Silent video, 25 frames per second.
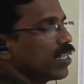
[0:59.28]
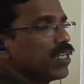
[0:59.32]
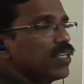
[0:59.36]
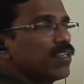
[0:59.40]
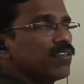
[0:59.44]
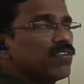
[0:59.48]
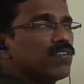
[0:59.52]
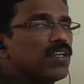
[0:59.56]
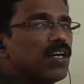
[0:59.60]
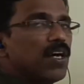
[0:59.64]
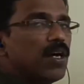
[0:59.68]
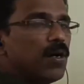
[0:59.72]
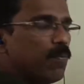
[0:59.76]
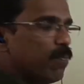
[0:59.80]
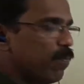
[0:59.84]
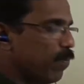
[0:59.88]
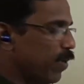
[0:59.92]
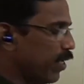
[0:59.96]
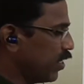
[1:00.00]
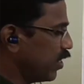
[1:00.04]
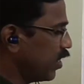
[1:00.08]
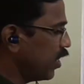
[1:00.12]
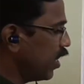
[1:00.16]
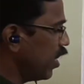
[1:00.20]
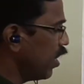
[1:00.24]
is
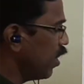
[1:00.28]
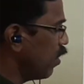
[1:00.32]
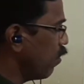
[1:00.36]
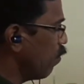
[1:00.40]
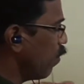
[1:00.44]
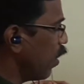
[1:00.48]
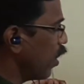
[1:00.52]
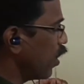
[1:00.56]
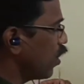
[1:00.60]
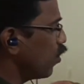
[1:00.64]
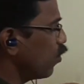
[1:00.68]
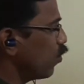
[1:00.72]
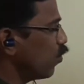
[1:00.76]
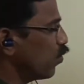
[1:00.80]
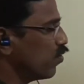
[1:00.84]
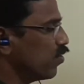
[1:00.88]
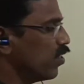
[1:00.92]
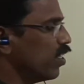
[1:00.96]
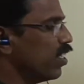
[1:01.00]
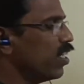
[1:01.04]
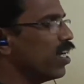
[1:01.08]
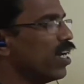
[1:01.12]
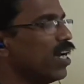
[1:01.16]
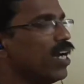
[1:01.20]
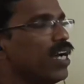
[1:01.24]
measured by
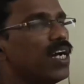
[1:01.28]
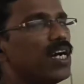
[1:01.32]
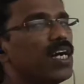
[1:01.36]
using